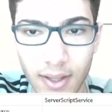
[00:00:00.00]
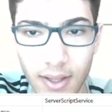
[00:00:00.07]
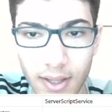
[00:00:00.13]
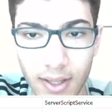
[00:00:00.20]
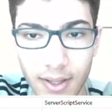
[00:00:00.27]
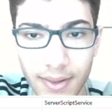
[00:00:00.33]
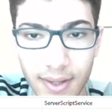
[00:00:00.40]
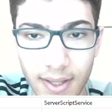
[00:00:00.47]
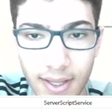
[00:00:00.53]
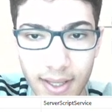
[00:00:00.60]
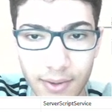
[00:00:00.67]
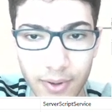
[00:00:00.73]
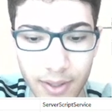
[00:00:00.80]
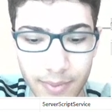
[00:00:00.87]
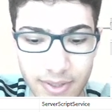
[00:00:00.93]
And then
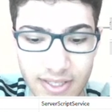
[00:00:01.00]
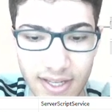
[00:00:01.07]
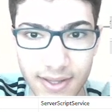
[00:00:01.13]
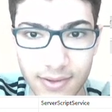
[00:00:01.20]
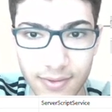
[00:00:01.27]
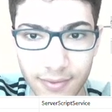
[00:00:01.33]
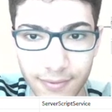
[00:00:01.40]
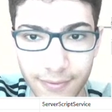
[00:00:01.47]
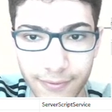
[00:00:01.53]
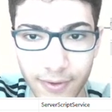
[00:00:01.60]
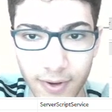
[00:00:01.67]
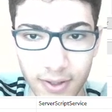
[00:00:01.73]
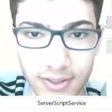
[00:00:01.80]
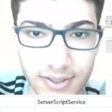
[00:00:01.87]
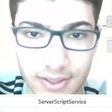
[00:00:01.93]
we're gonna be set it to
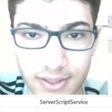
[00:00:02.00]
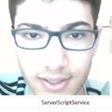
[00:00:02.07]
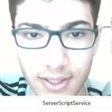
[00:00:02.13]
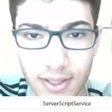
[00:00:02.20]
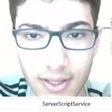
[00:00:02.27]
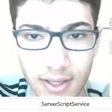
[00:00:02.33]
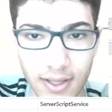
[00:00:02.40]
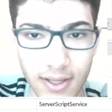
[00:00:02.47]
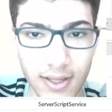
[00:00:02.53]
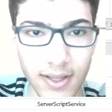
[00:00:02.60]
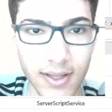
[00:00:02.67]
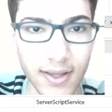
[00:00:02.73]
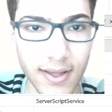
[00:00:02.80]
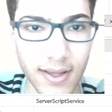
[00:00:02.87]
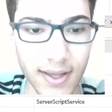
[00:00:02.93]
false,
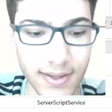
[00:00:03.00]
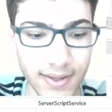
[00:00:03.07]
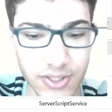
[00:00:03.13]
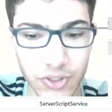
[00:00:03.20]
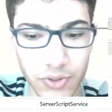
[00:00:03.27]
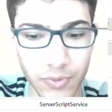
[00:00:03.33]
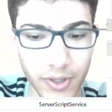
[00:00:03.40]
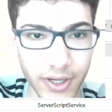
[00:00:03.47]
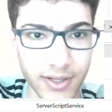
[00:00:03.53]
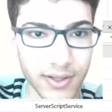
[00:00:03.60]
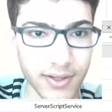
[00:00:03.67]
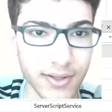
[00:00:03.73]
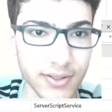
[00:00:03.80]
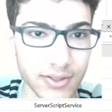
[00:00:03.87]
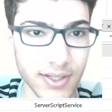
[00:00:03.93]
and this should work.
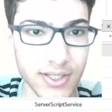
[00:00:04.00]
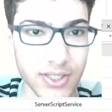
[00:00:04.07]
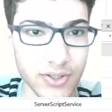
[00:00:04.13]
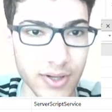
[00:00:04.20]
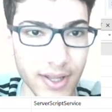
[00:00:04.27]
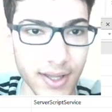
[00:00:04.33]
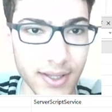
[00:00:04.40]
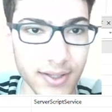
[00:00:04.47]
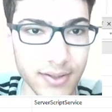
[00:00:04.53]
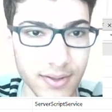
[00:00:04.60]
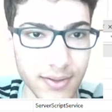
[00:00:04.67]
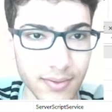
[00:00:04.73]
So let's try that.